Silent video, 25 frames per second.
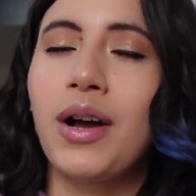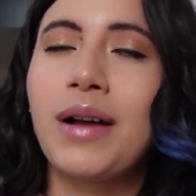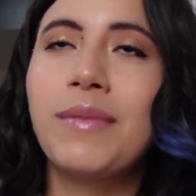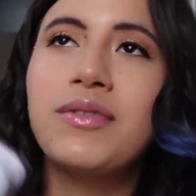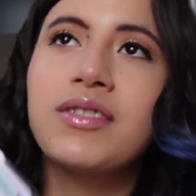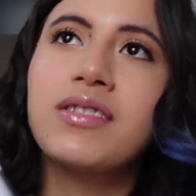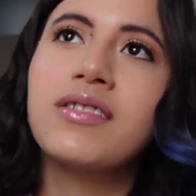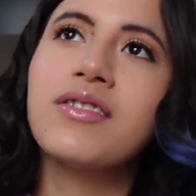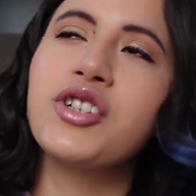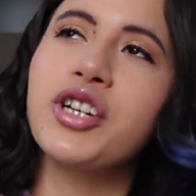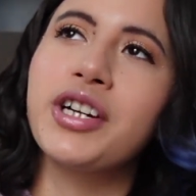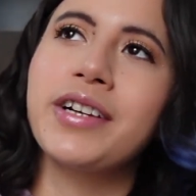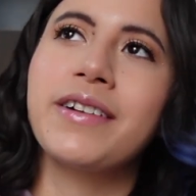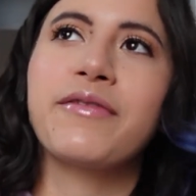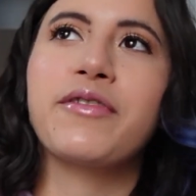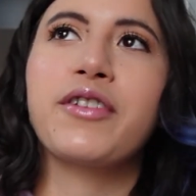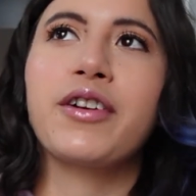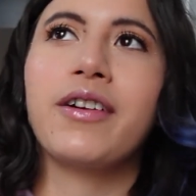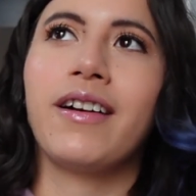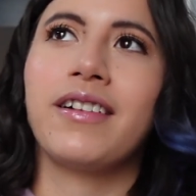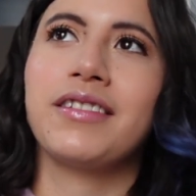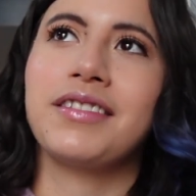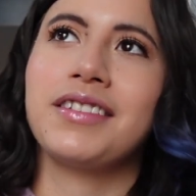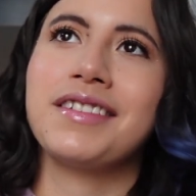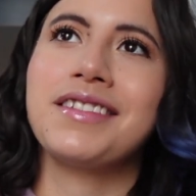I'm still trying to
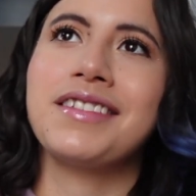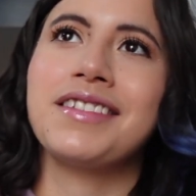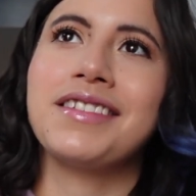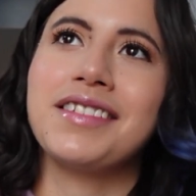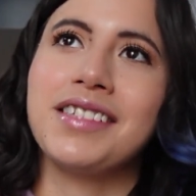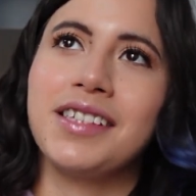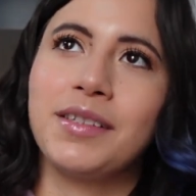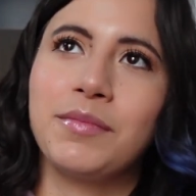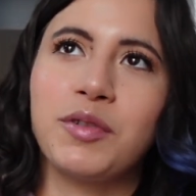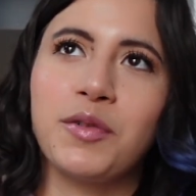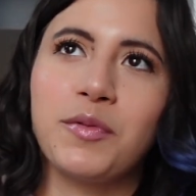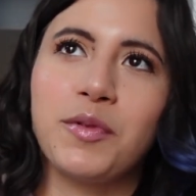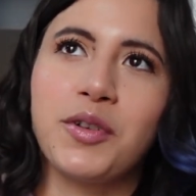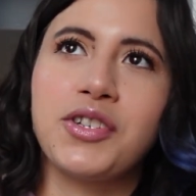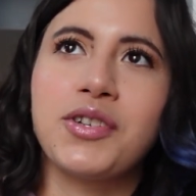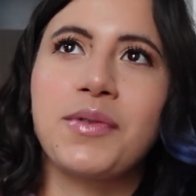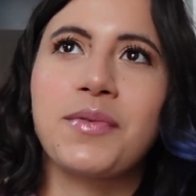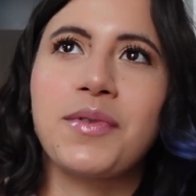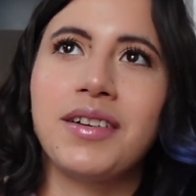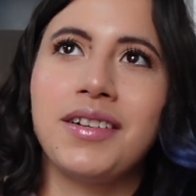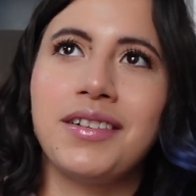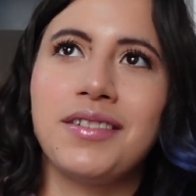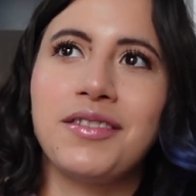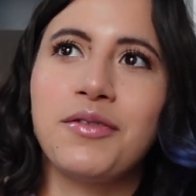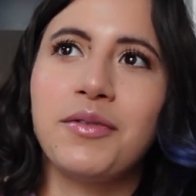figure out the system in which I'm
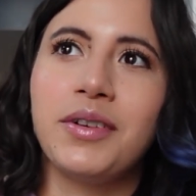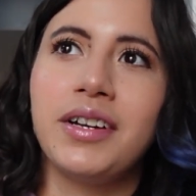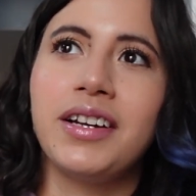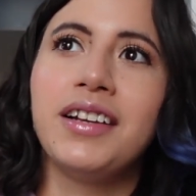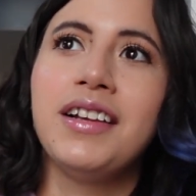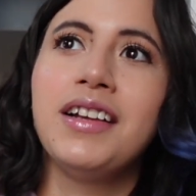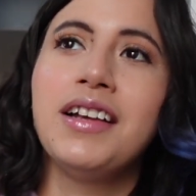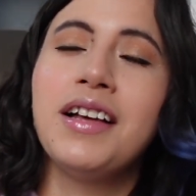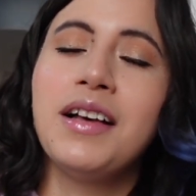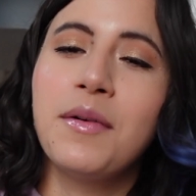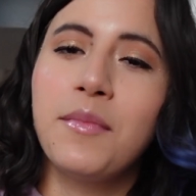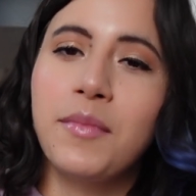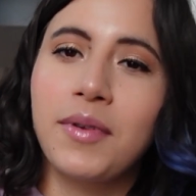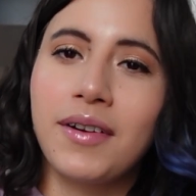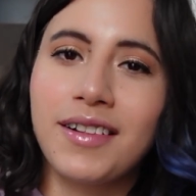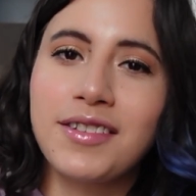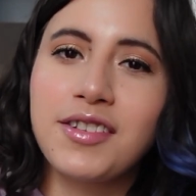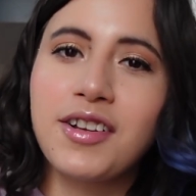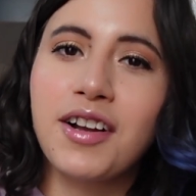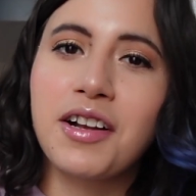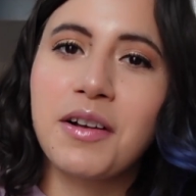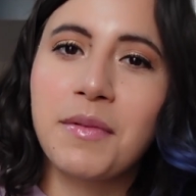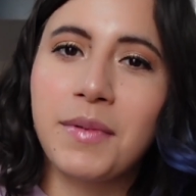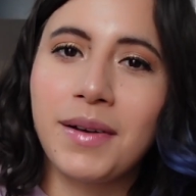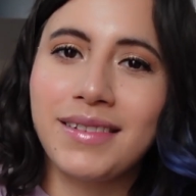gonna do it, but I'll
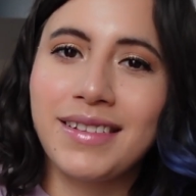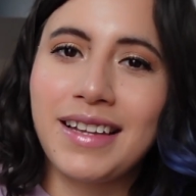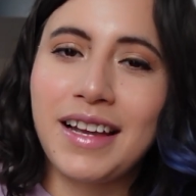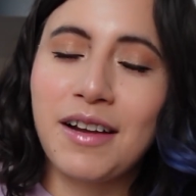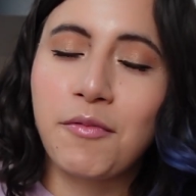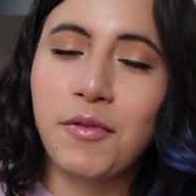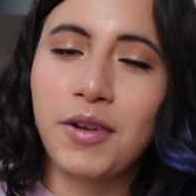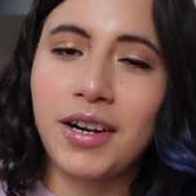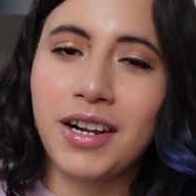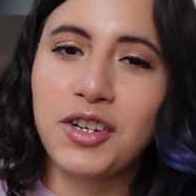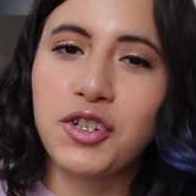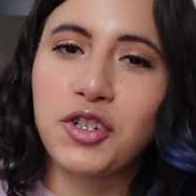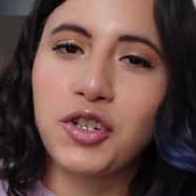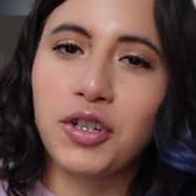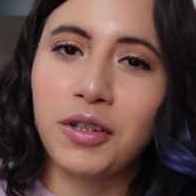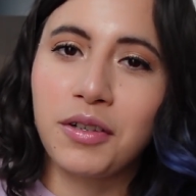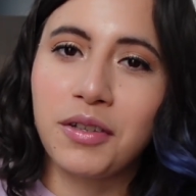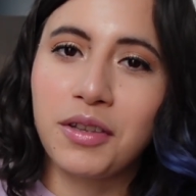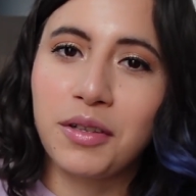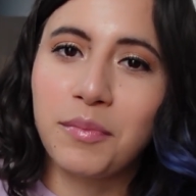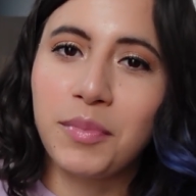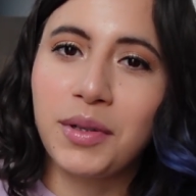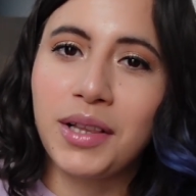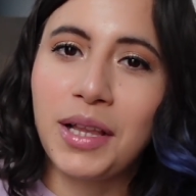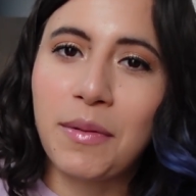talk about that when I show you
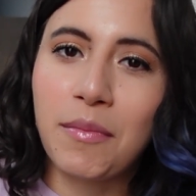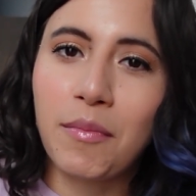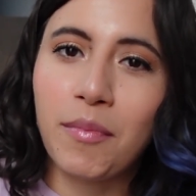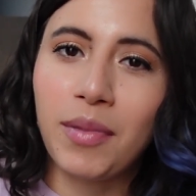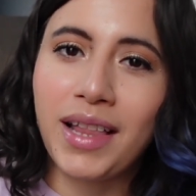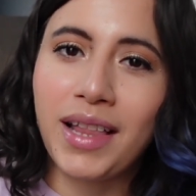the Plum